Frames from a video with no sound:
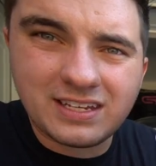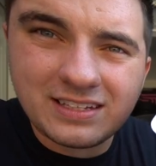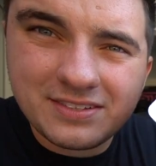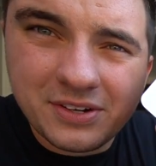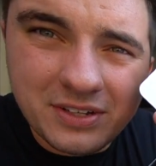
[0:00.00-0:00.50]
see
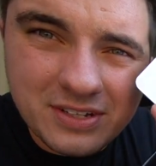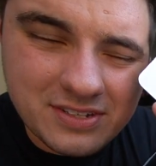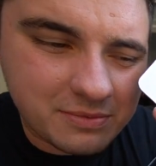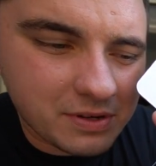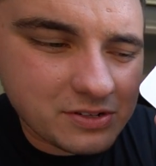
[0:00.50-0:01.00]
it's literally
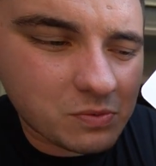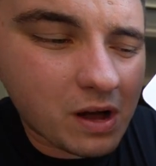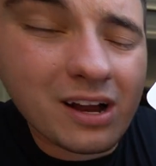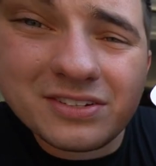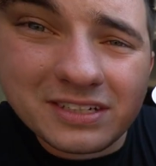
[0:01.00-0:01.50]
just a bunch of
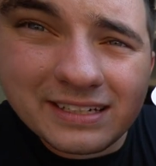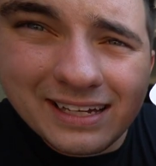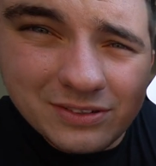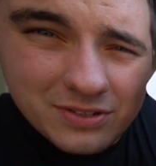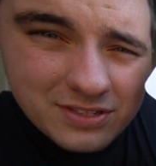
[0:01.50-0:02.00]
wires and
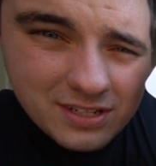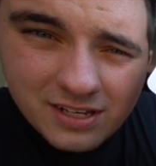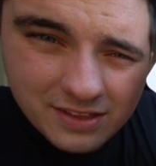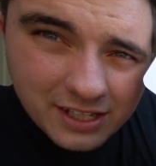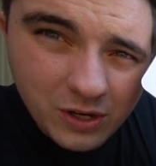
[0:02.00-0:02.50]
connectors
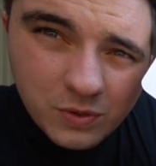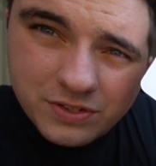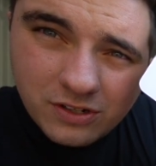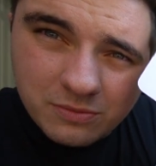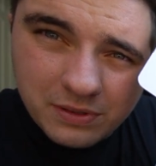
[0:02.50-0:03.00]
that go to a
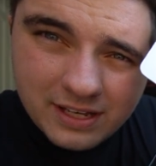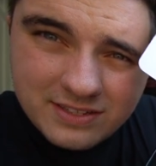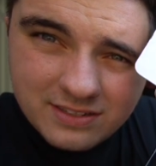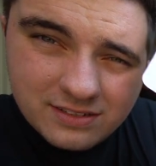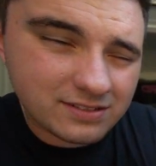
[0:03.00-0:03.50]
certain place.